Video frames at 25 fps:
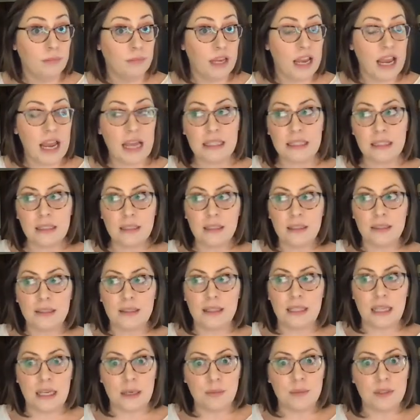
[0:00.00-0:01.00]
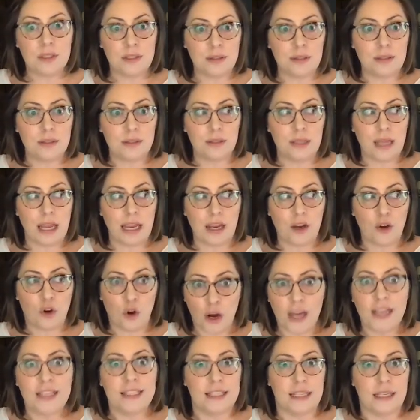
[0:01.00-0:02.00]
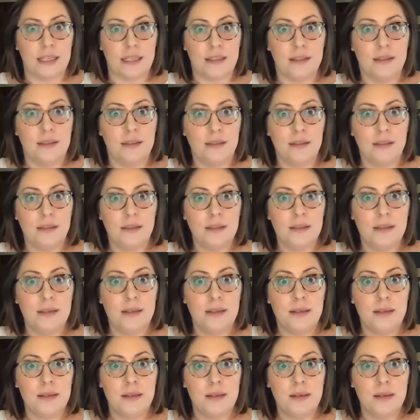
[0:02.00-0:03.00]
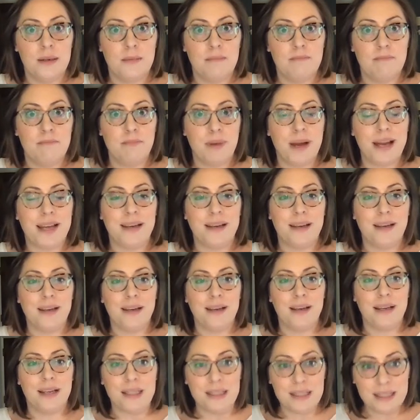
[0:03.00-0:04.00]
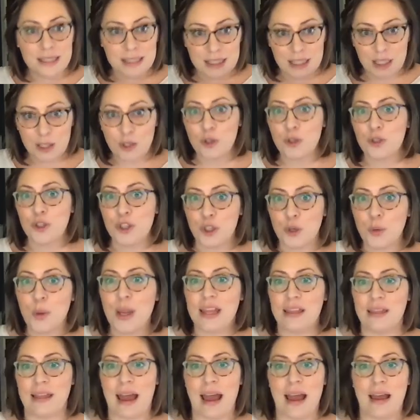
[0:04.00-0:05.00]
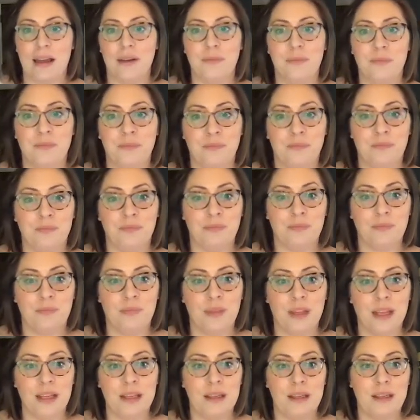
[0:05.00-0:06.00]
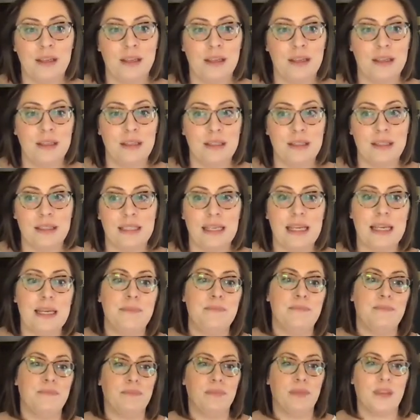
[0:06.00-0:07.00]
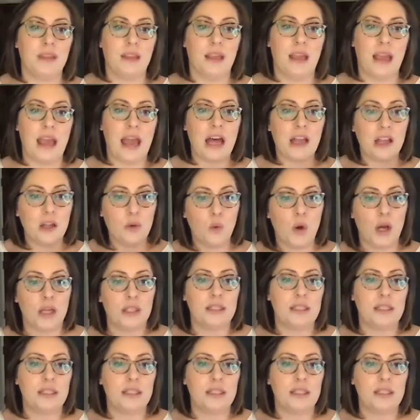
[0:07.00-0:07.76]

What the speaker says: It seems like crazy, but consider doing that. See, Alan Watts